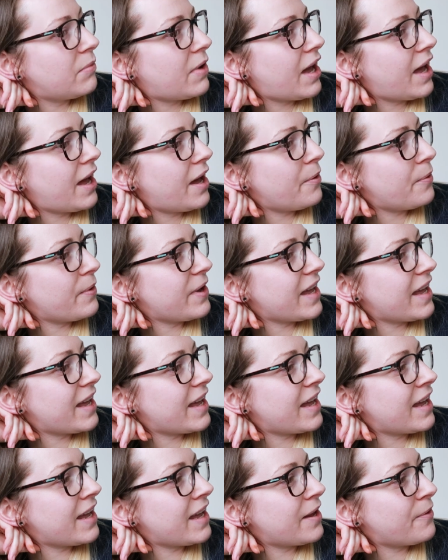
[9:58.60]

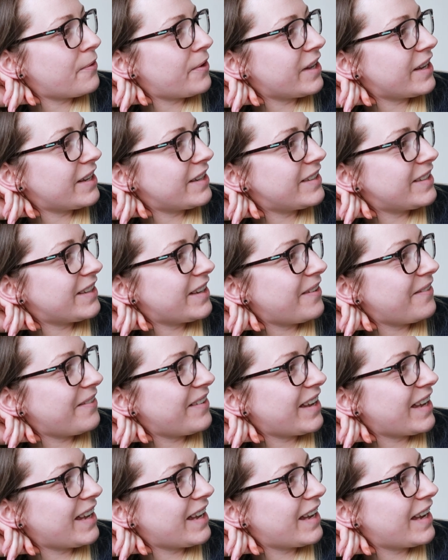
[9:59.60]
Maui, what are you
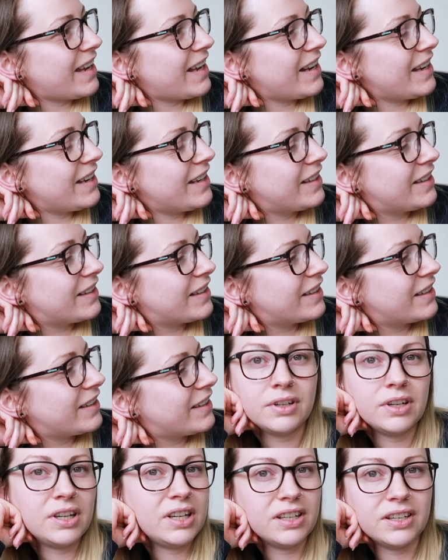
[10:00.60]
doing?
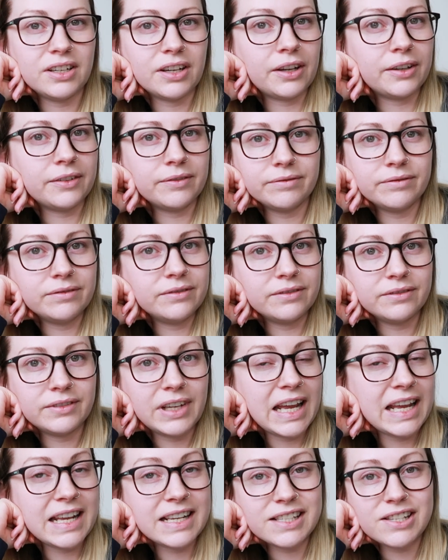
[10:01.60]
No,
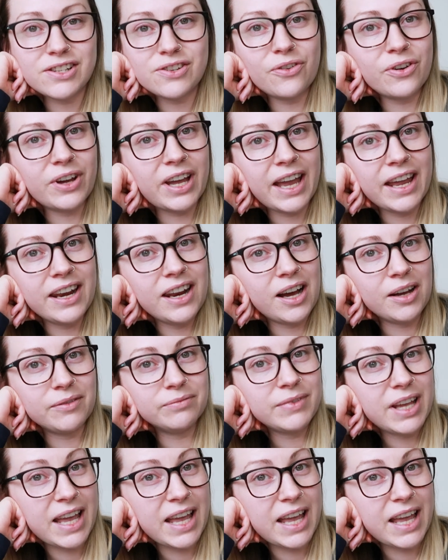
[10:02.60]
he's not getting up.